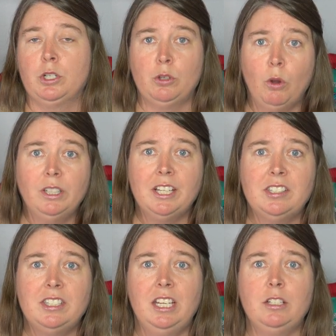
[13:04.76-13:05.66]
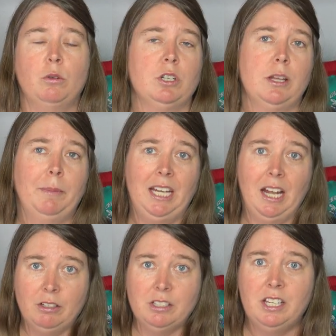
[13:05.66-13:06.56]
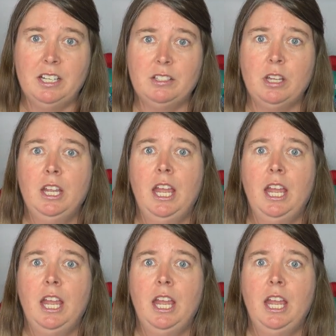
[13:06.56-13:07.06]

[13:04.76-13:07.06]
sold listings or somebody else's.